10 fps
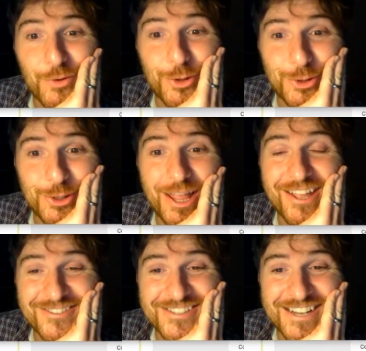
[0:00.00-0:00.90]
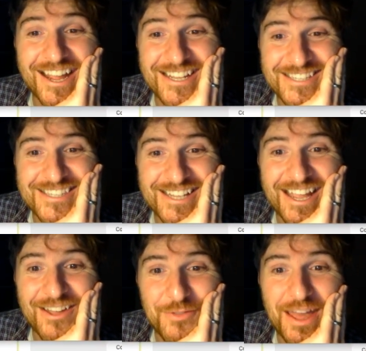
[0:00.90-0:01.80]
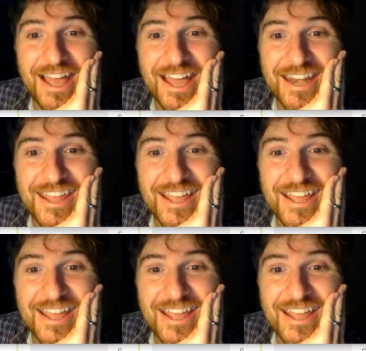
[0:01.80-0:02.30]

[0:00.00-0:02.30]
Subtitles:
vertical angles, nice. I have that.